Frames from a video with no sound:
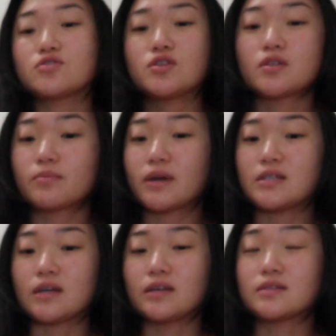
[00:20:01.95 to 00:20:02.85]
are just some
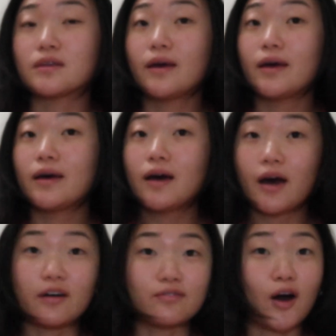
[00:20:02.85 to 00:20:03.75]
ideas
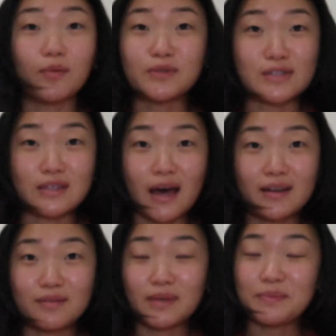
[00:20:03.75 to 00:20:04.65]
of hobbies
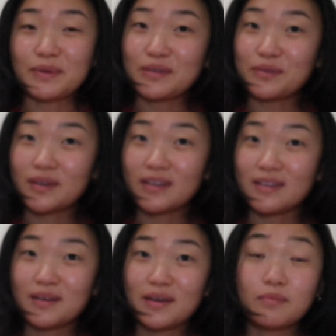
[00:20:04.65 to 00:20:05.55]
that maybe you
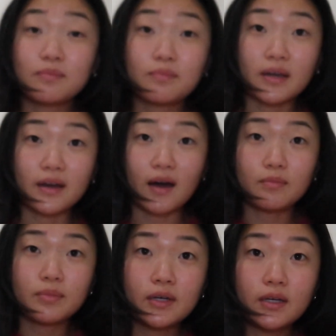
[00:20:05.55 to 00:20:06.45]
can pick up